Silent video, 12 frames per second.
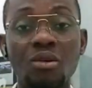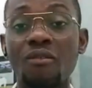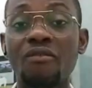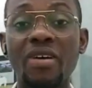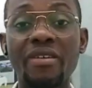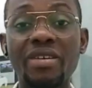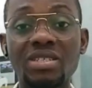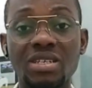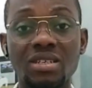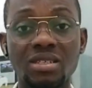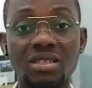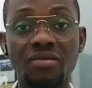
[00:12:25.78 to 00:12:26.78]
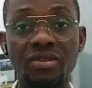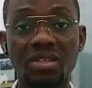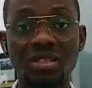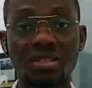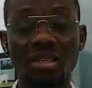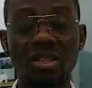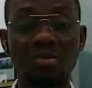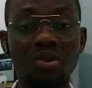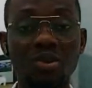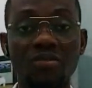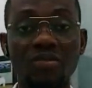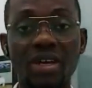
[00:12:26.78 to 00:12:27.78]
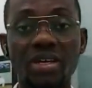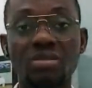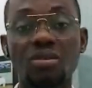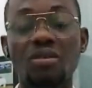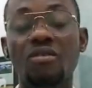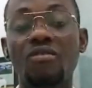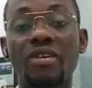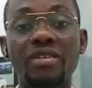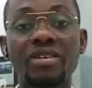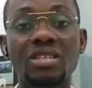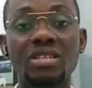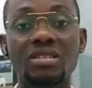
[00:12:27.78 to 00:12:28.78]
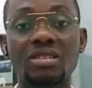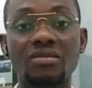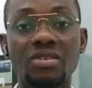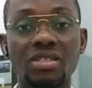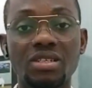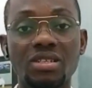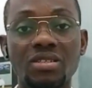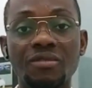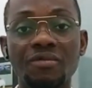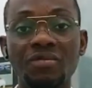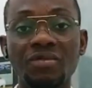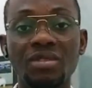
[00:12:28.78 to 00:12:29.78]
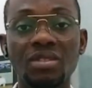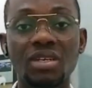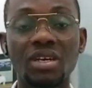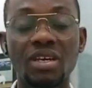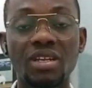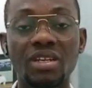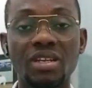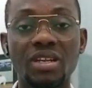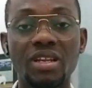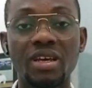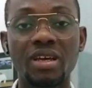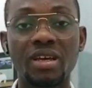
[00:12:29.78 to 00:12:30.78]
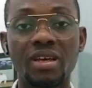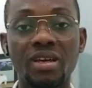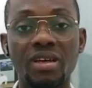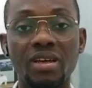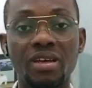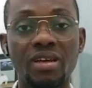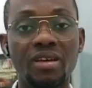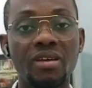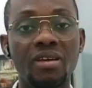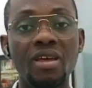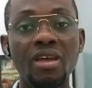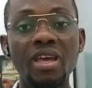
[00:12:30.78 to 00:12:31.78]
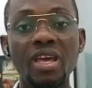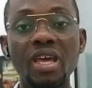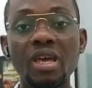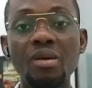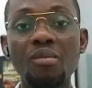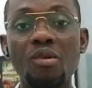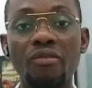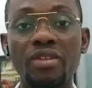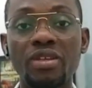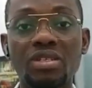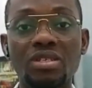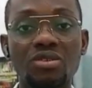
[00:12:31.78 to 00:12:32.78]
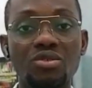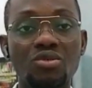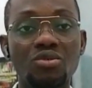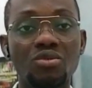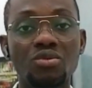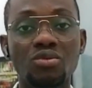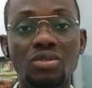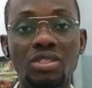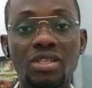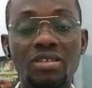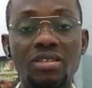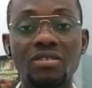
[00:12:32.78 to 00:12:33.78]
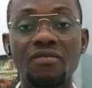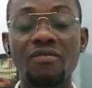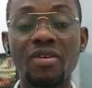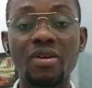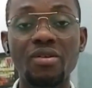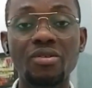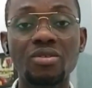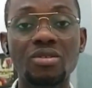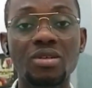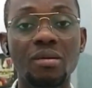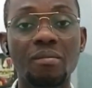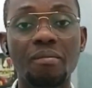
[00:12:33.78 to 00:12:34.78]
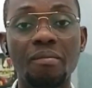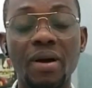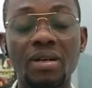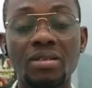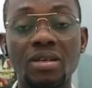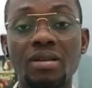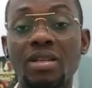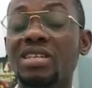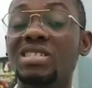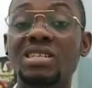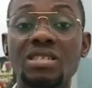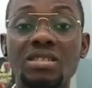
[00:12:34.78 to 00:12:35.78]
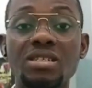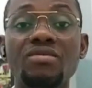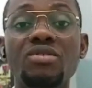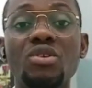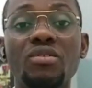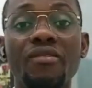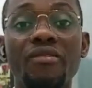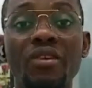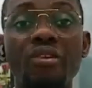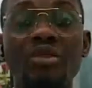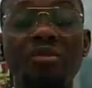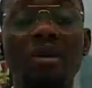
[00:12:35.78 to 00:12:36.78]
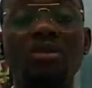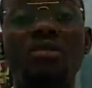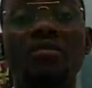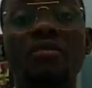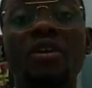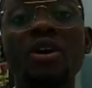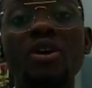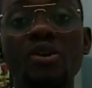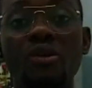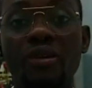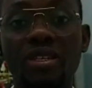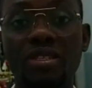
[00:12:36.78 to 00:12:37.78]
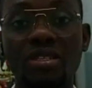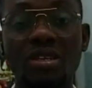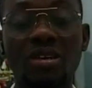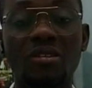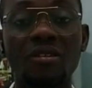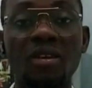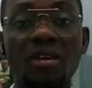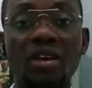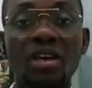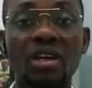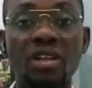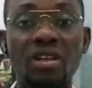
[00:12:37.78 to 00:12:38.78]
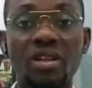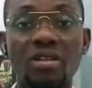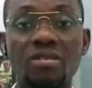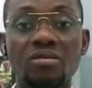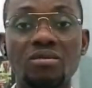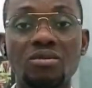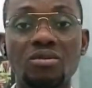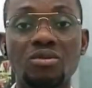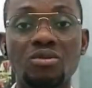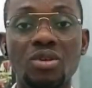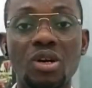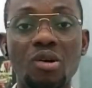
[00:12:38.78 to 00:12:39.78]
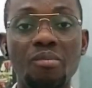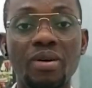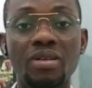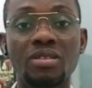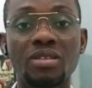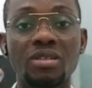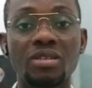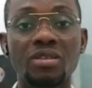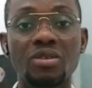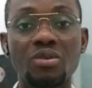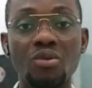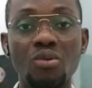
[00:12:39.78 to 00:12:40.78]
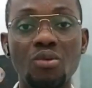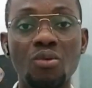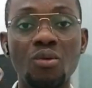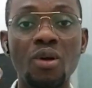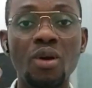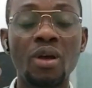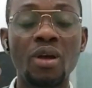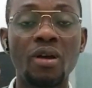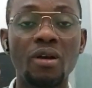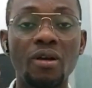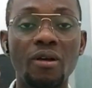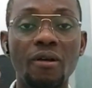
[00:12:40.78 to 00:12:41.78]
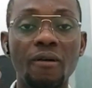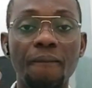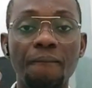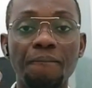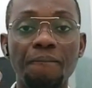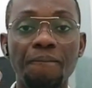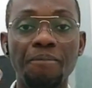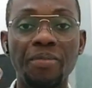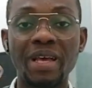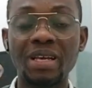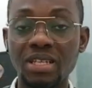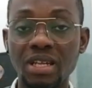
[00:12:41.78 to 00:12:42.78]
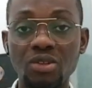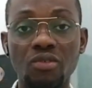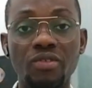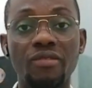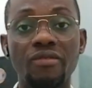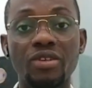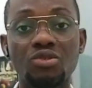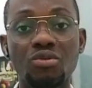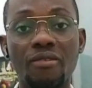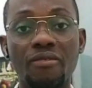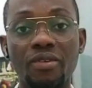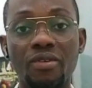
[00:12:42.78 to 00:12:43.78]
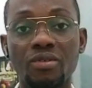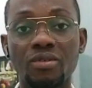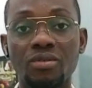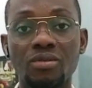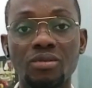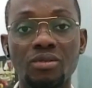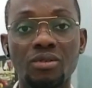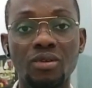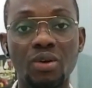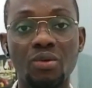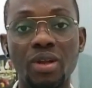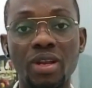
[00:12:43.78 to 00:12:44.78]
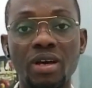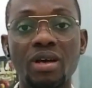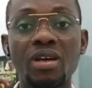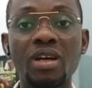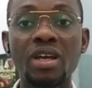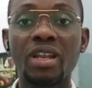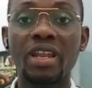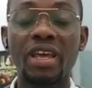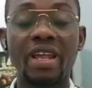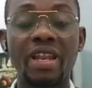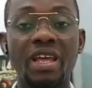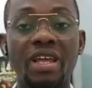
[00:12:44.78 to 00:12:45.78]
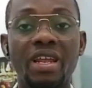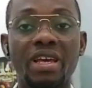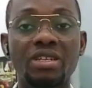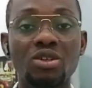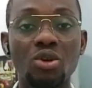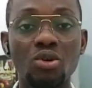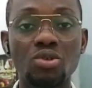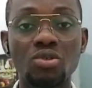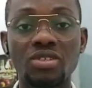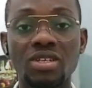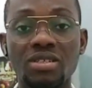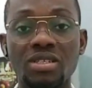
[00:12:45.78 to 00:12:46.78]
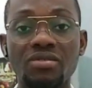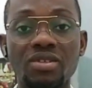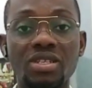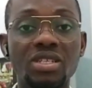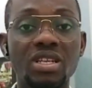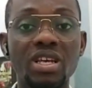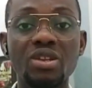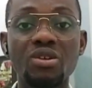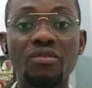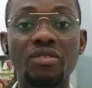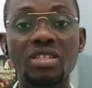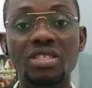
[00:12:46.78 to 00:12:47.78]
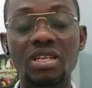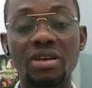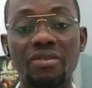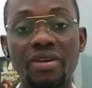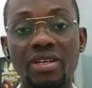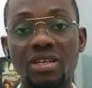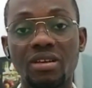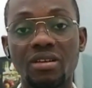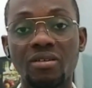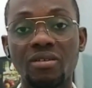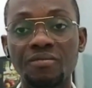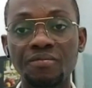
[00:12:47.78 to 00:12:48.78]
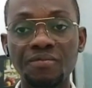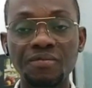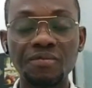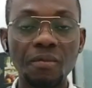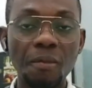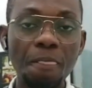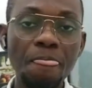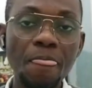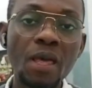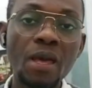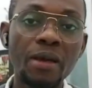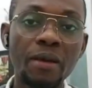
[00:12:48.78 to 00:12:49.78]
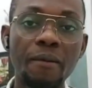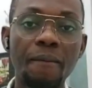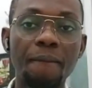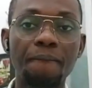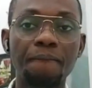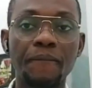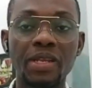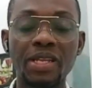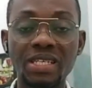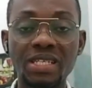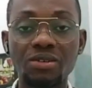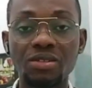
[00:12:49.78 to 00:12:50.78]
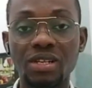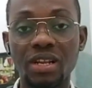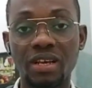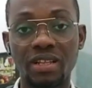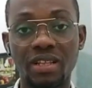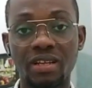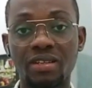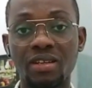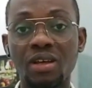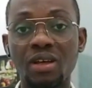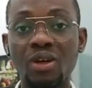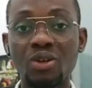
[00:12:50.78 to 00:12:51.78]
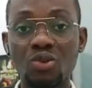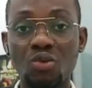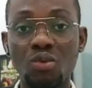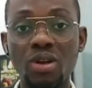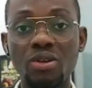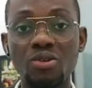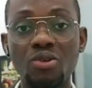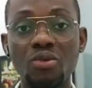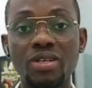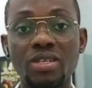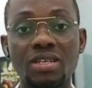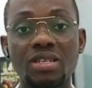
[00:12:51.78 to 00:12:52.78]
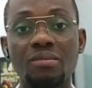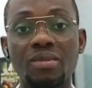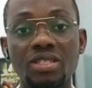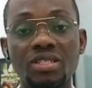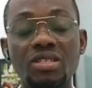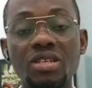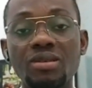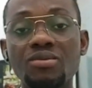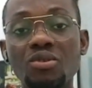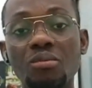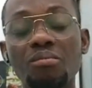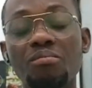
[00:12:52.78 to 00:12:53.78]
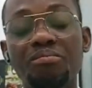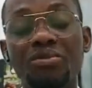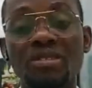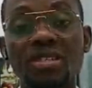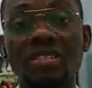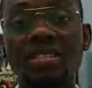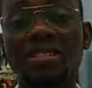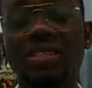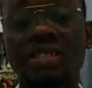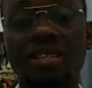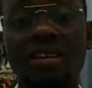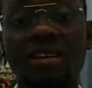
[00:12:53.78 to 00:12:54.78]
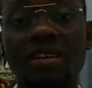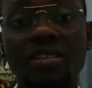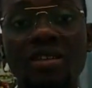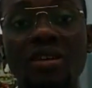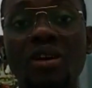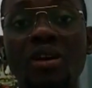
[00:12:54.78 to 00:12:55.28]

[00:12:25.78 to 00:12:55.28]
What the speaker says: of varying sensitivities, a spot of light of varying sensitivities, and the aim of this is to test various parts and the sensitivity of the various parts of your retina, and then to help us know the extent of the visual field, okay, whether there is loss of sensitivity in any of these areas and details like that. So what you do is, as the machine keeps on presenting the target,